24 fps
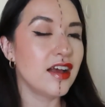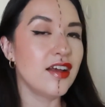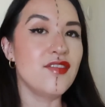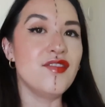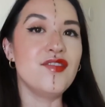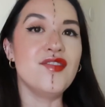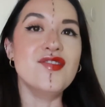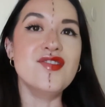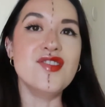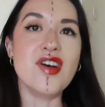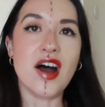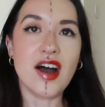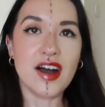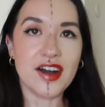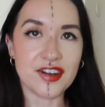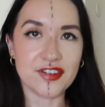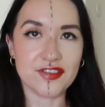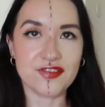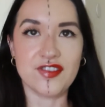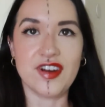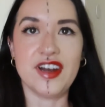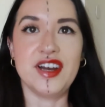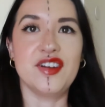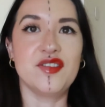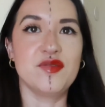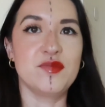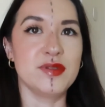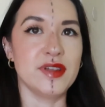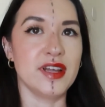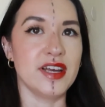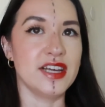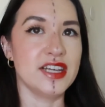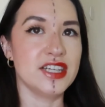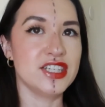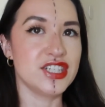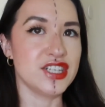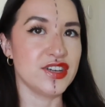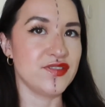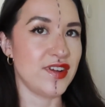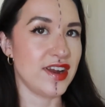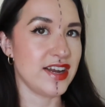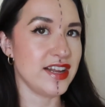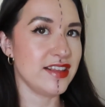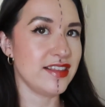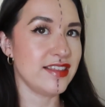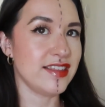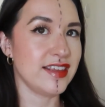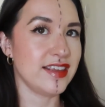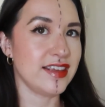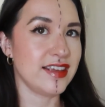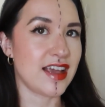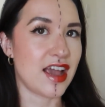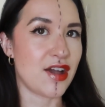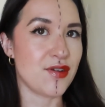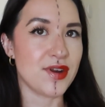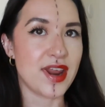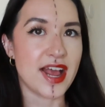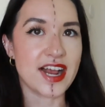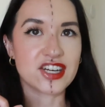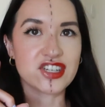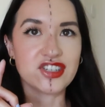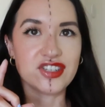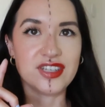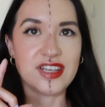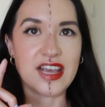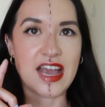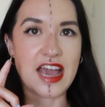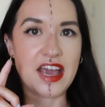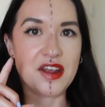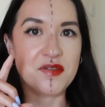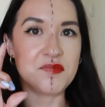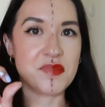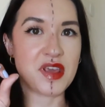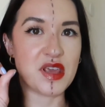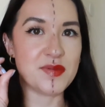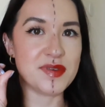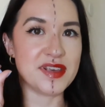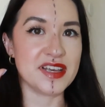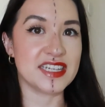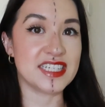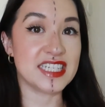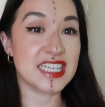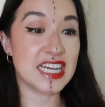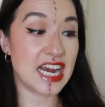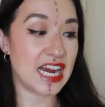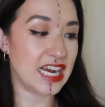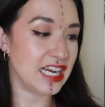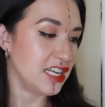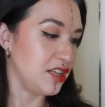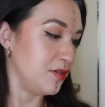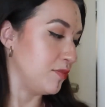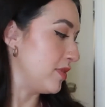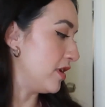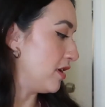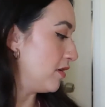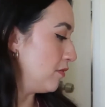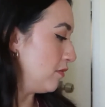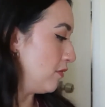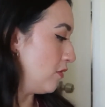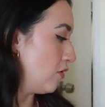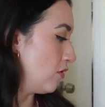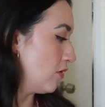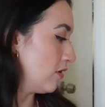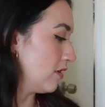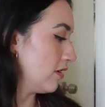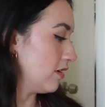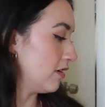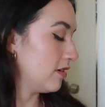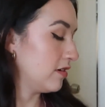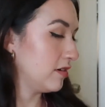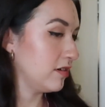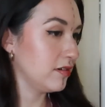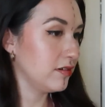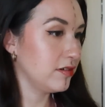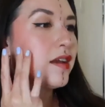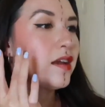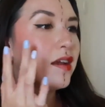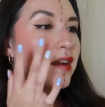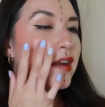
Not afraid of blush. If anything, I would actually add maybe a tiny bit more.